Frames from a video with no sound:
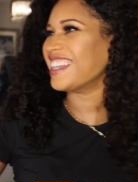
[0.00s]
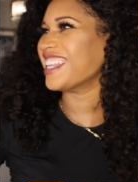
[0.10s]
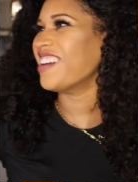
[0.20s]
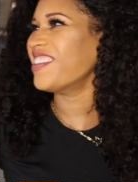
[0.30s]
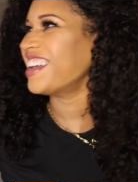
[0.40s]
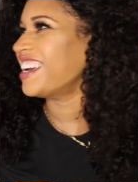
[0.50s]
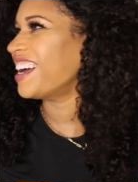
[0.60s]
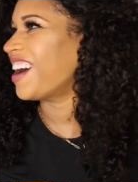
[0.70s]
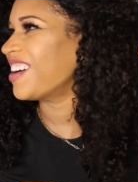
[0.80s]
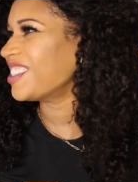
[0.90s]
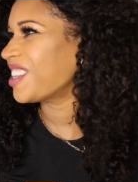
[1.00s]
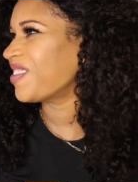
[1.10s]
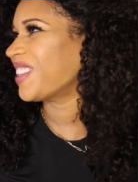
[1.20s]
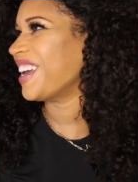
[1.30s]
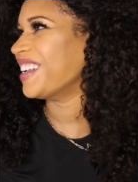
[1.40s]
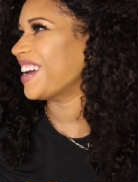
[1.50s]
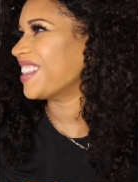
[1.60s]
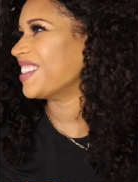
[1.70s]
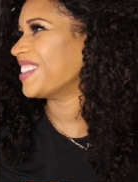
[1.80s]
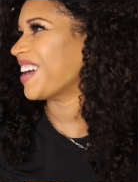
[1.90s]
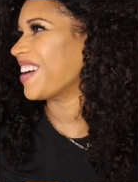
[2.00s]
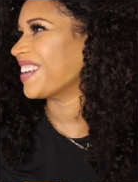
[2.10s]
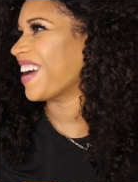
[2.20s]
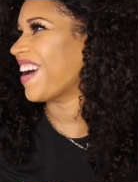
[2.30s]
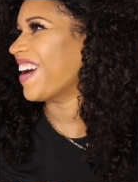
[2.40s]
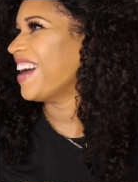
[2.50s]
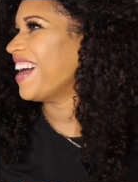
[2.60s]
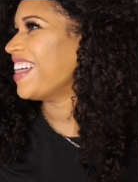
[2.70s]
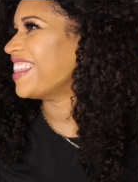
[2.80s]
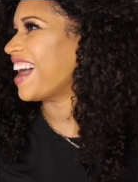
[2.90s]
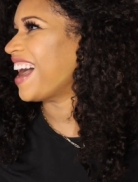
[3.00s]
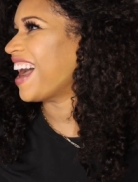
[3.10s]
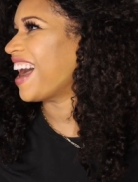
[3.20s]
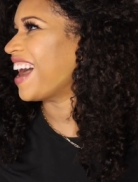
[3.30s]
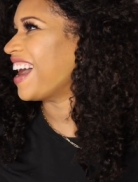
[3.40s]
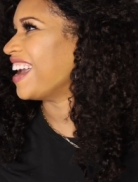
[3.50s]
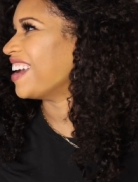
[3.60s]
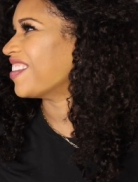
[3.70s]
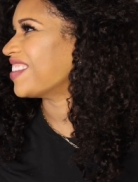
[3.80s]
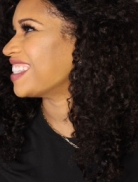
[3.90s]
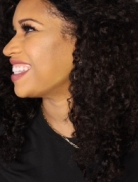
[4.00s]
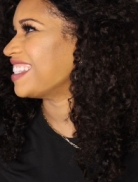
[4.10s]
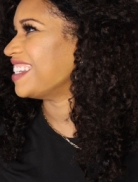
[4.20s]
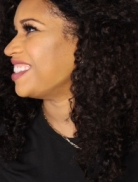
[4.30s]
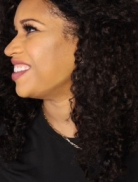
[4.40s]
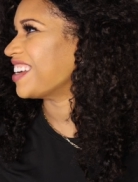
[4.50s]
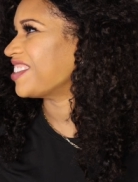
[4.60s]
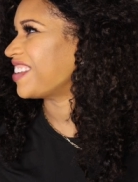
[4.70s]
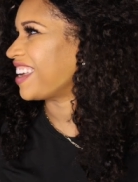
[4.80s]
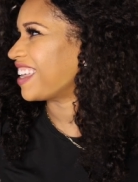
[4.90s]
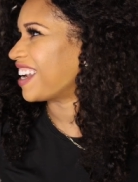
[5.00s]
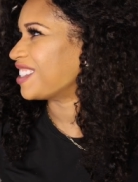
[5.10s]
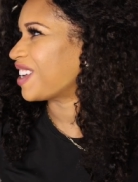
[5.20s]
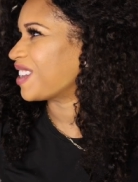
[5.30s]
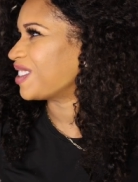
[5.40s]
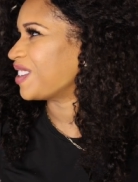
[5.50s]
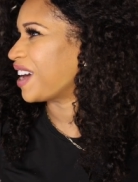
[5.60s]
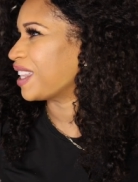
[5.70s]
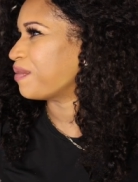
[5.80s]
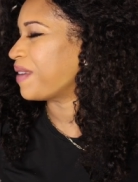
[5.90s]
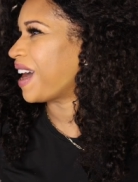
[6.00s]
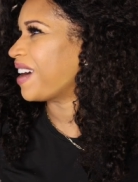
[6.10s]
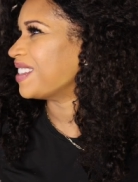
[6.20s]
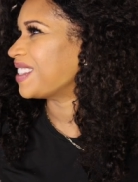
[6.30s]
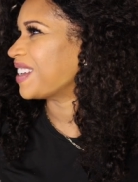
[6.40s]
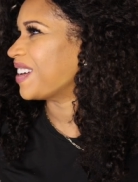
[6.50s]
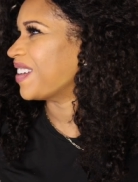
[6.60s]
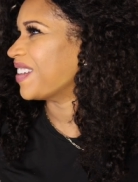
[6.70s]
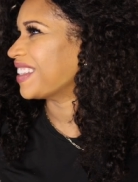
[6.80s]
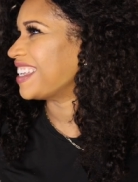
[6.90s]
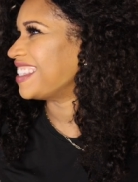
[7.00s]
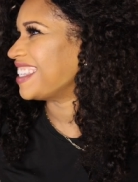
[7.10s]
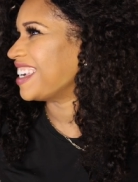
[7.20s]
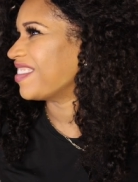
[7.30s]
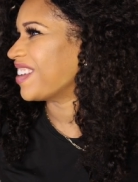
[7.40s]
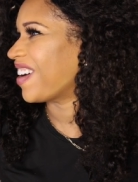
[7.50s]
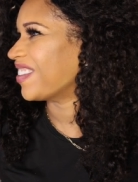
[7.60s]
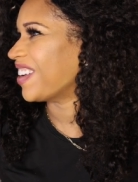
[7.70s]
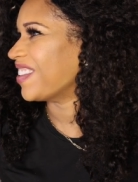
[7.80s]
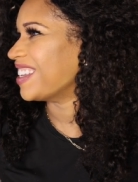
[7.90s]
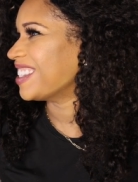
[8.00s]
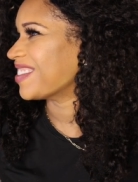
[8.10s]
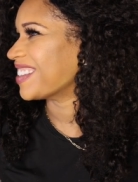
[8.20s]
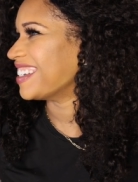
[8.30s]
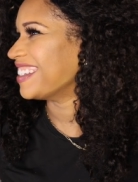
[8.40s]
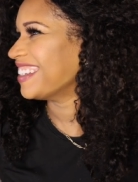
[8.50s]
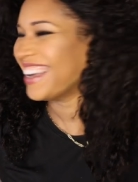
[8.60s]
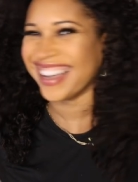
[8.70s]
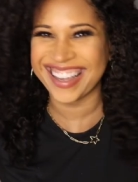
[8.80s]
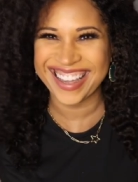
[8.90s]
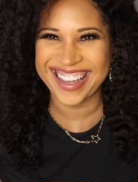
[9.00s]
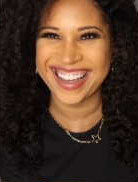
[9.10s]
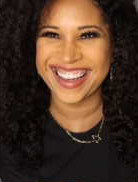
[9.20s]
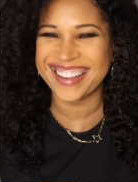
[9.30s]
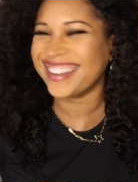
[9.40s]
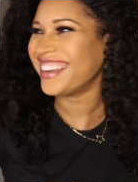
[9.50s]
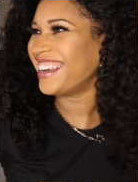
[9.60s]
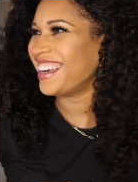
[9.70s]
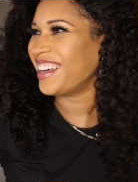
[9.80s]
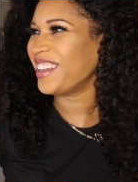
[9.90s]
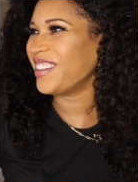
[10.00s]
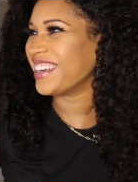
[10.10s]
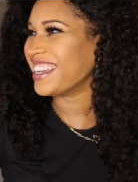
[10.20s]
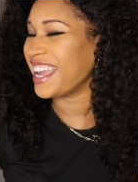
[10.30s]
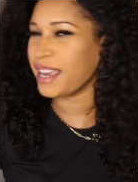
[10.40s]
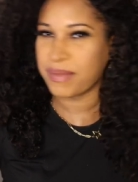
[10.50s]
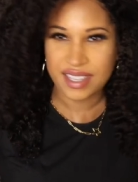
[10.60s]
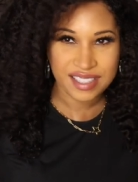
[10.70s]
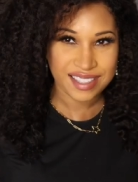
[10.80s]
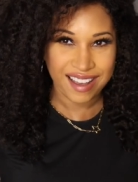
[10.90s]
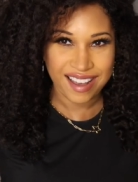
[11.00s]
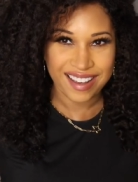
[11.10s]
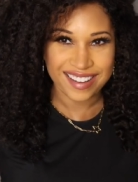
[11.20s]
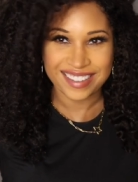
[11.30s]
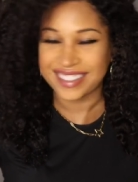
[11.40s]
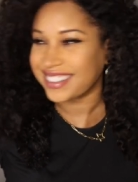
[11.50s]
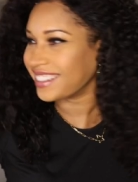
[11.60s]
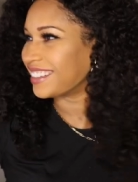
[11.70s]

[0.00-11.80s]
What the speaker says: I want to also play another song, y'all, that I was listening to yesterday that I talked to y'all about. So let's see if y'all know this one. Who can name this song?